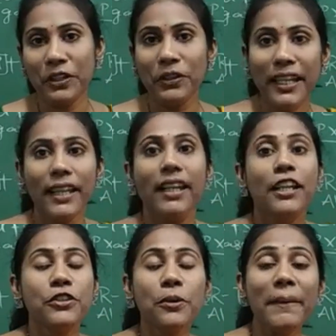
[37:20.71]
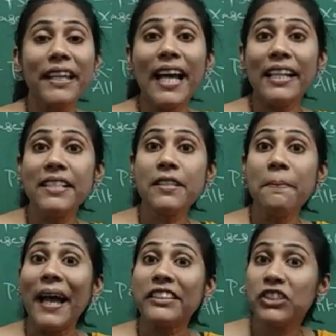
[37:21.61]
Okay, so
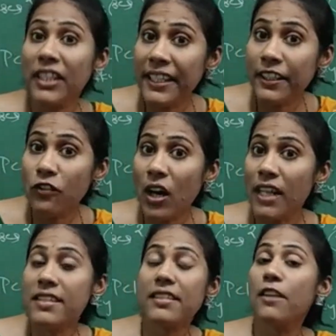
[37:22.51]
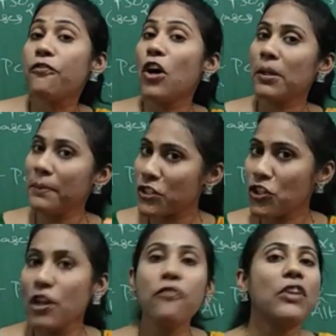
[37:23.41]
mechanism actually involves the
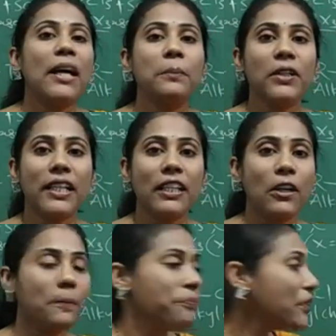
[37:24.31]
formation of carbocation.